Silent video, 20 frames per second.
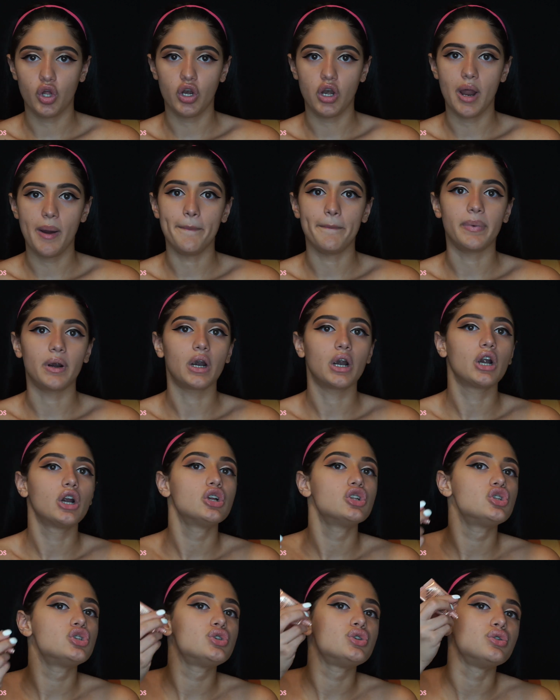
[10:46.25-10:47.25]
number
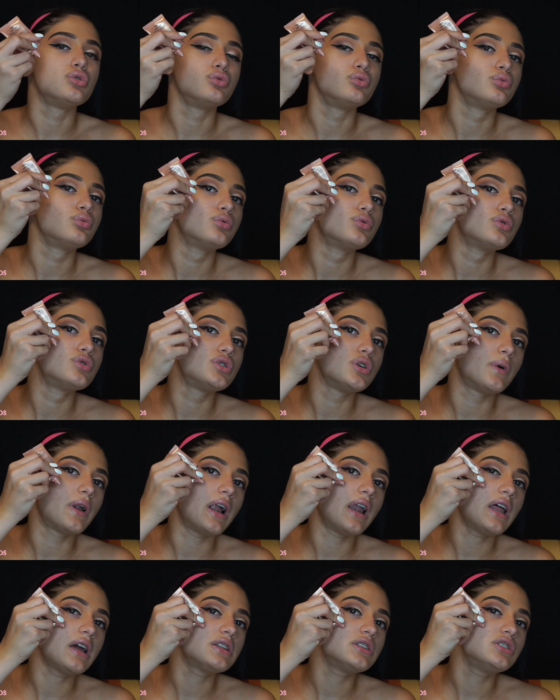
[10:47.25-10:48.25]
2. So what I
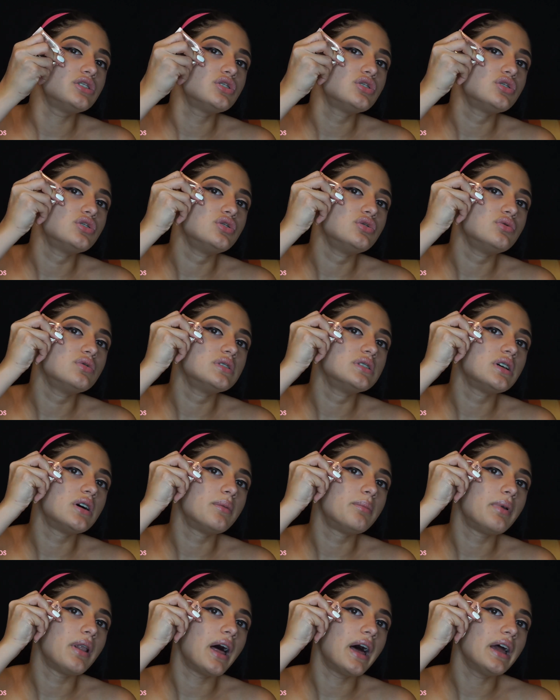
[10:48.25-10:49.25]
like to just do is
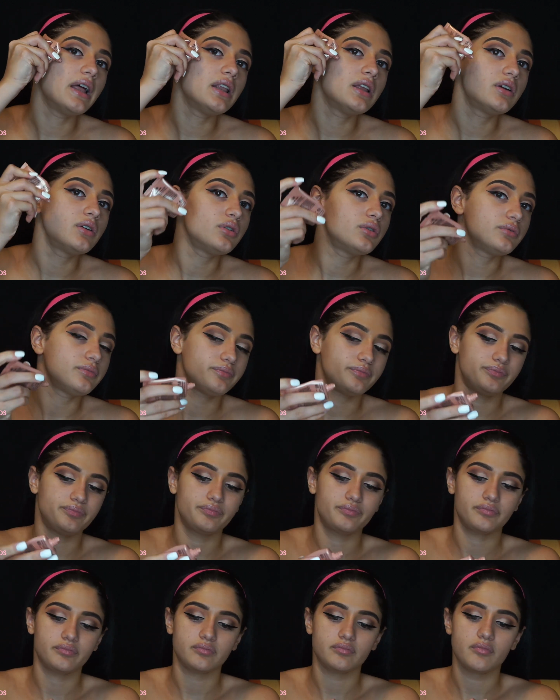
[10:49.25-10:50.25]
apply a little.
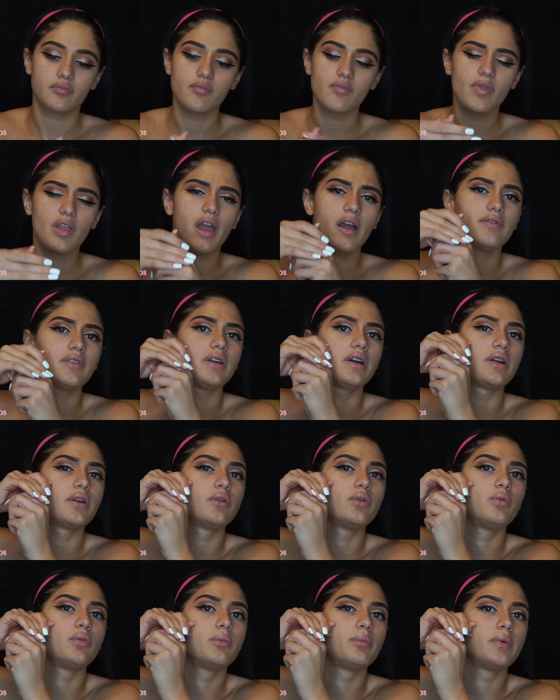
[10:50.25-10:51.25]
I'm getting a
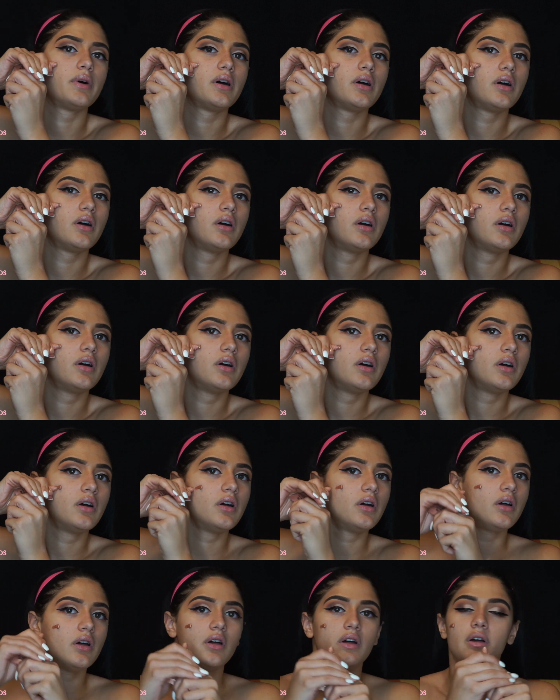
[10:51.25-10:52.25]
new one, but
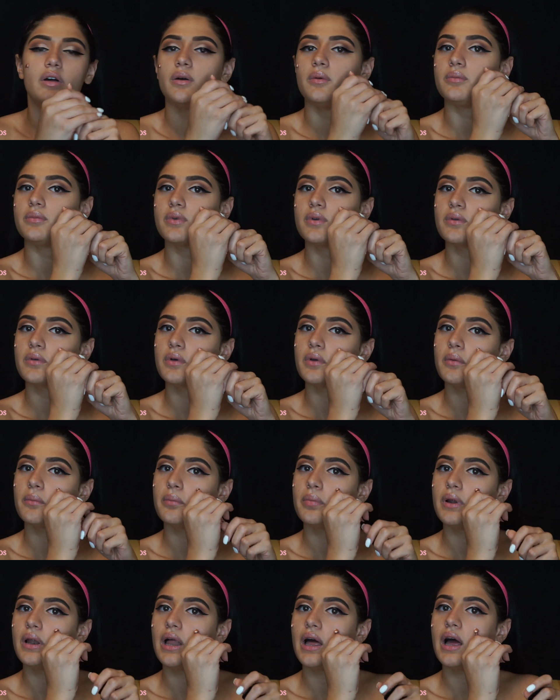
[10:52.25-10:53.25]
I'm just gonna
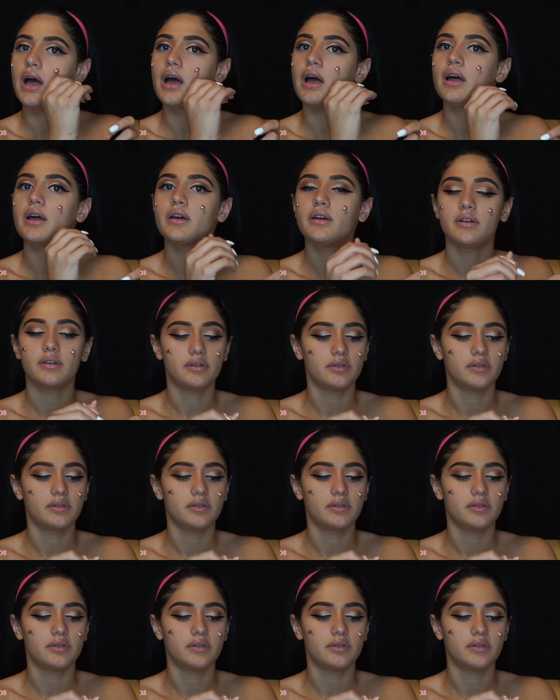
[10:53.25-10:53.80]
apply.